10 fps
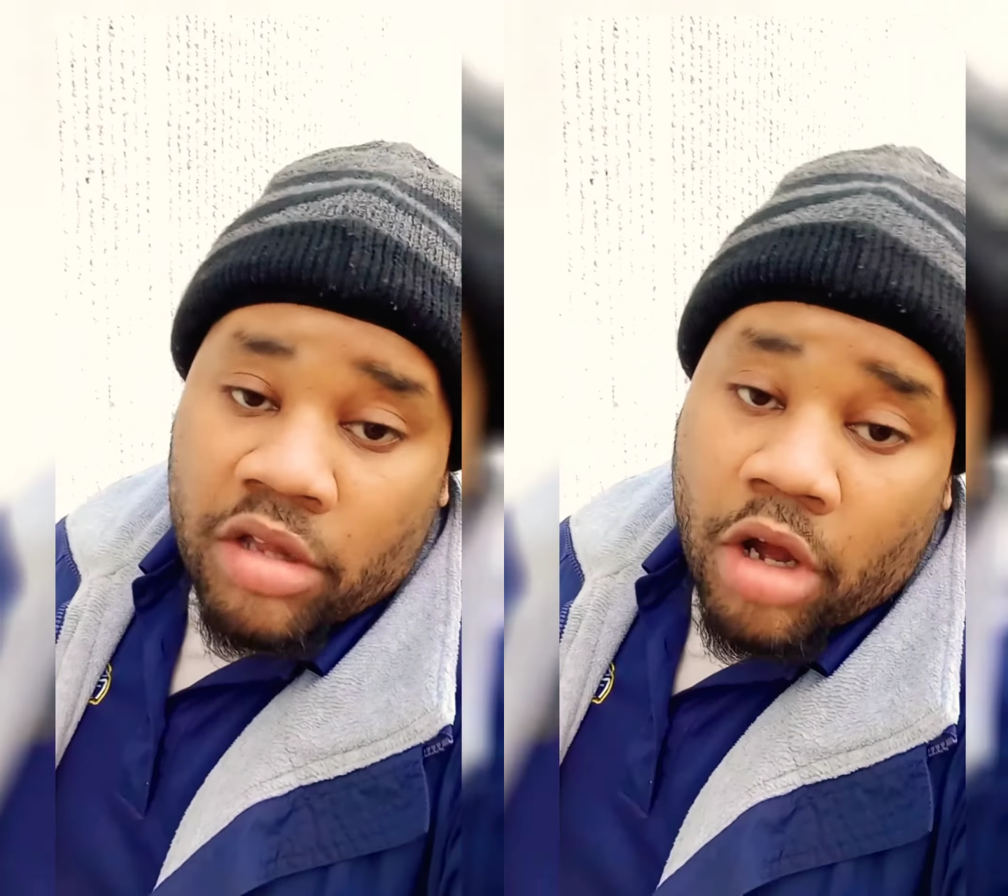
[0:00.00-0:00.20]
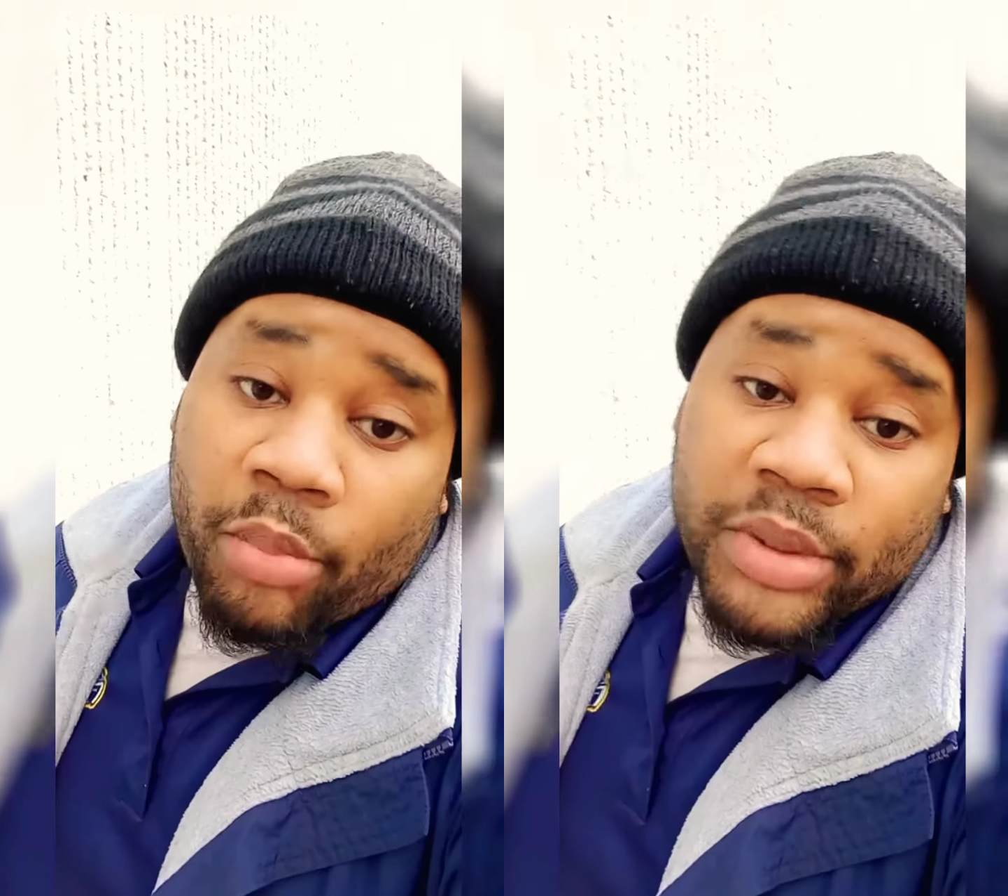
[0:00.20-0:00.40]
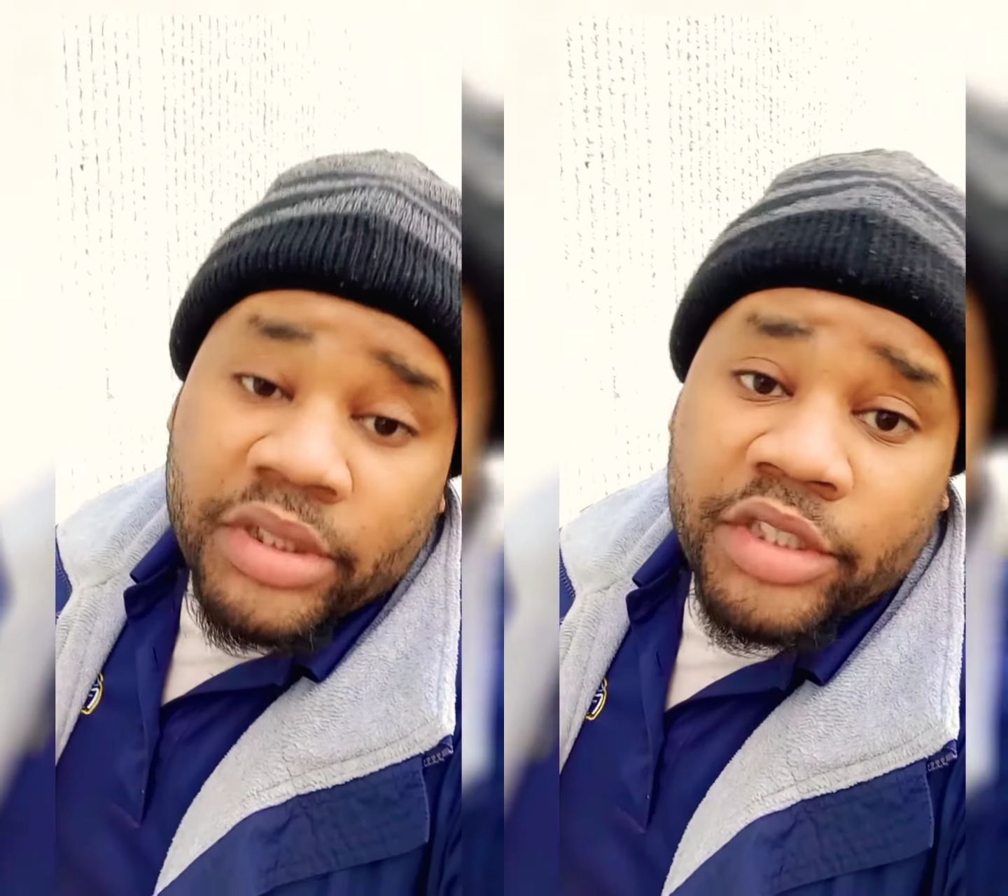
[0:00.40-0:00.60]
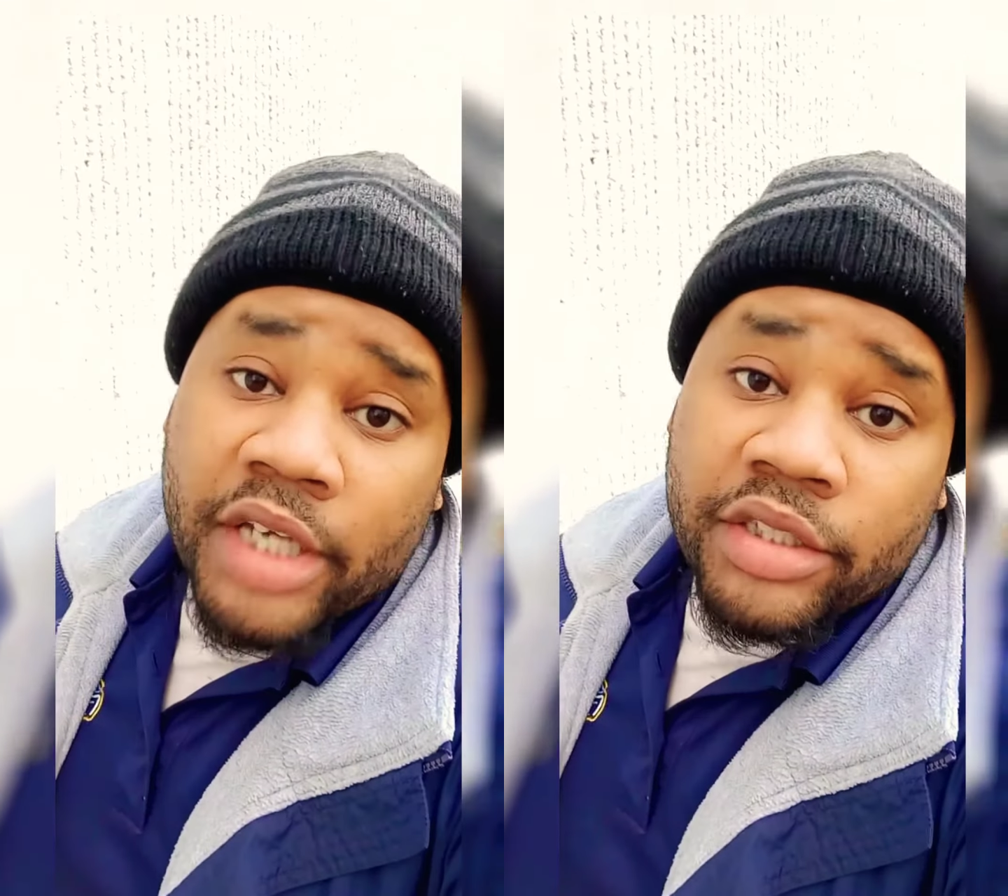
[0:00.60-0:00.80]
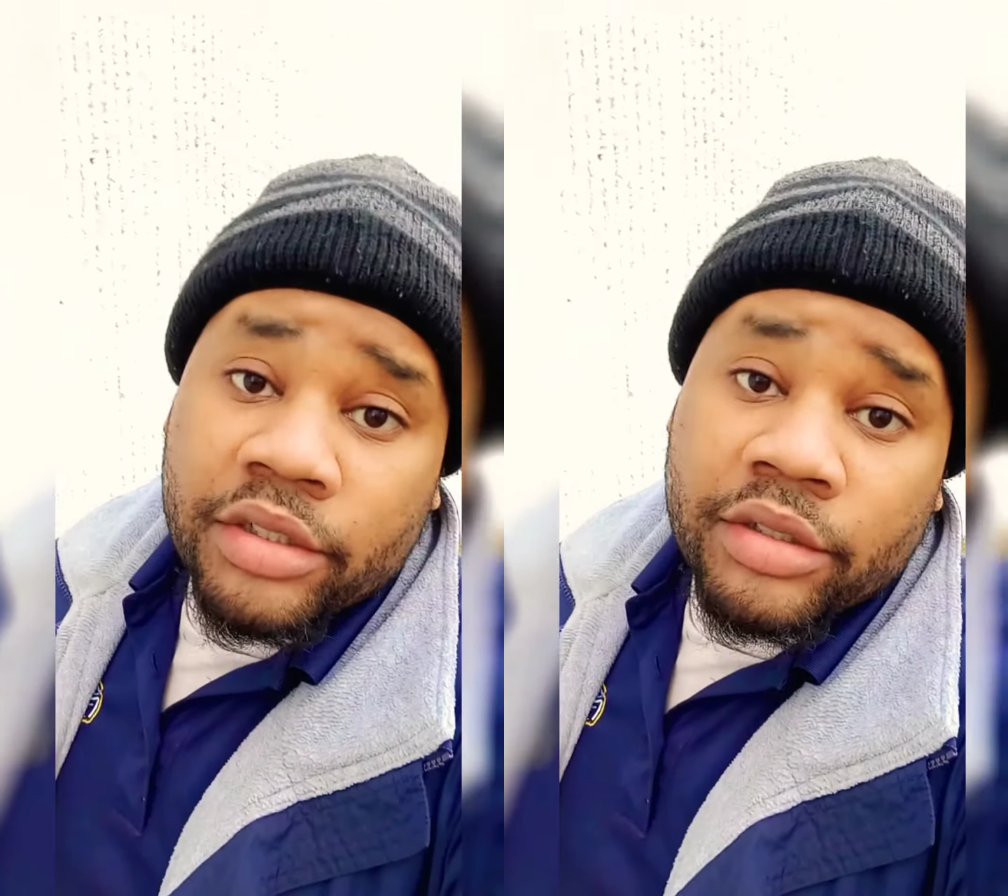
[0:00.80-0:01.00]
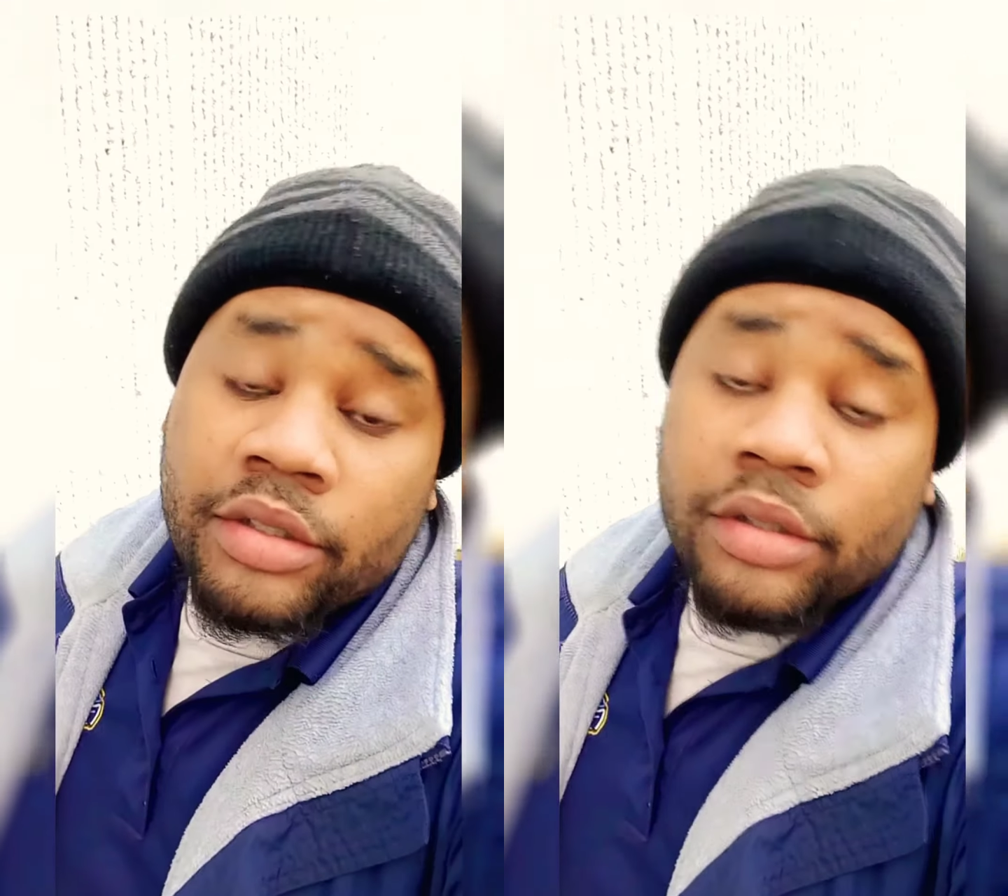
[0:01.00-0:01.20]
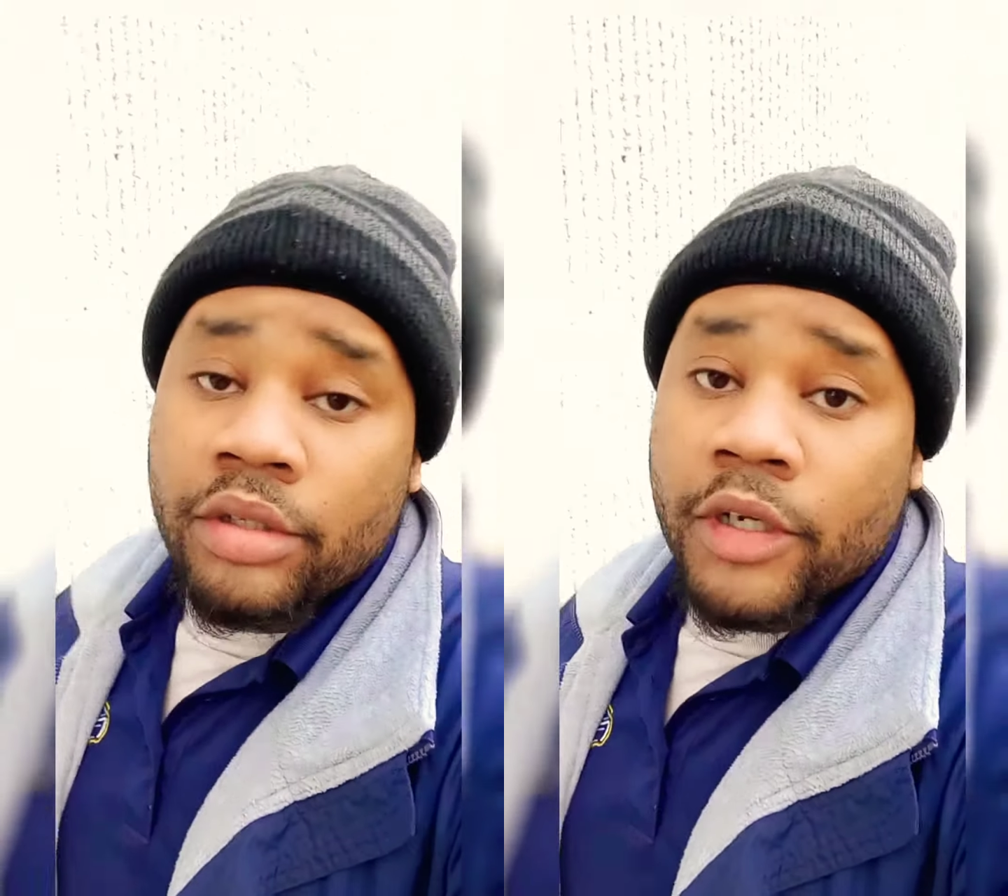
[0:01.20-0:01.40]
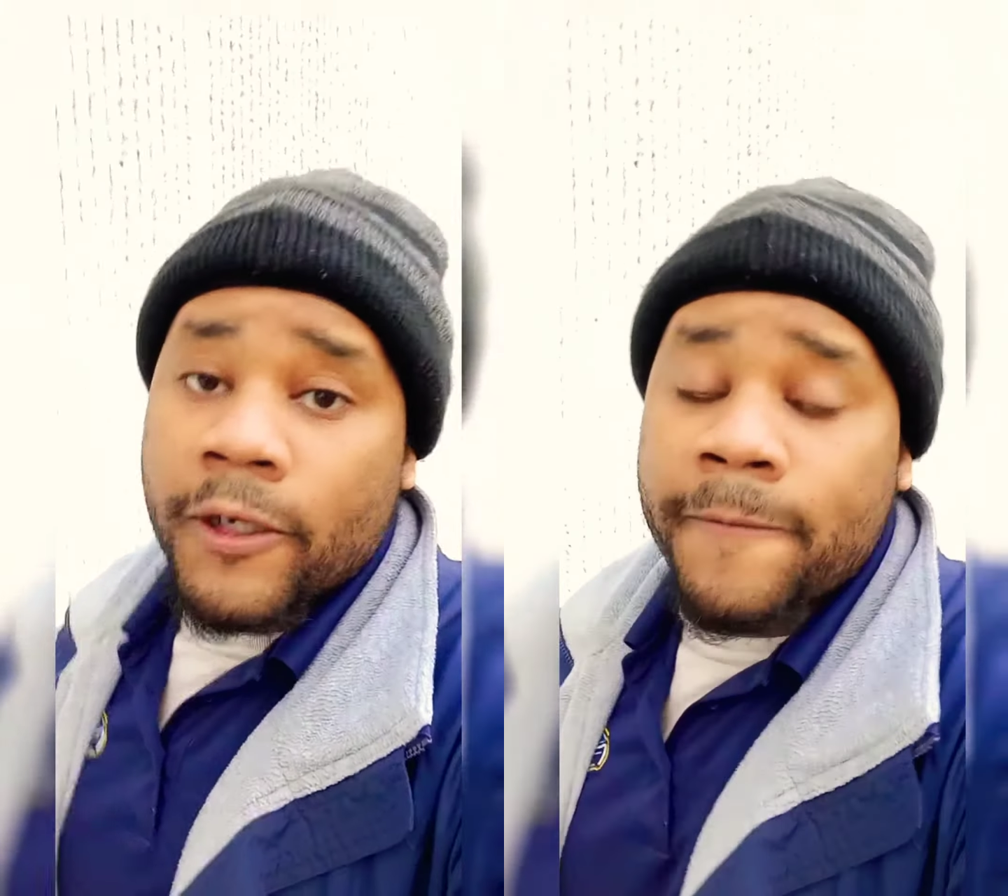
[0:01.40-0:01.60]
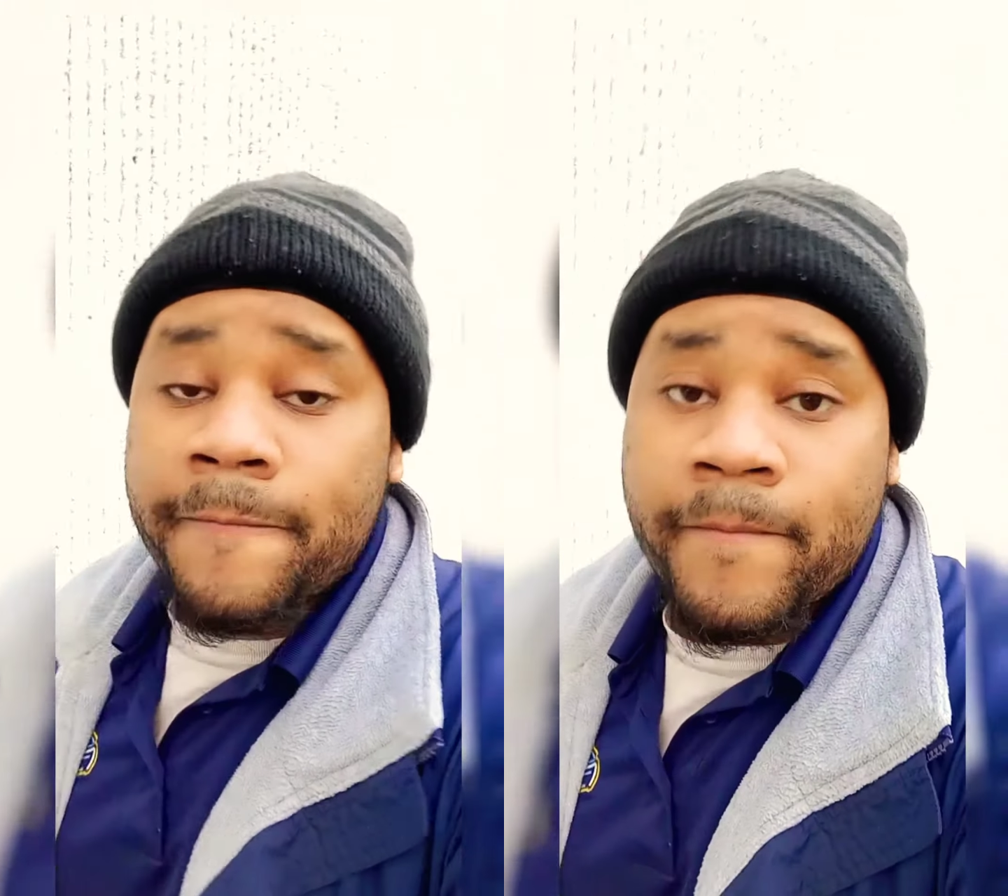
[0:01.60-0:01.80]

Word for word: open suggestions, you know?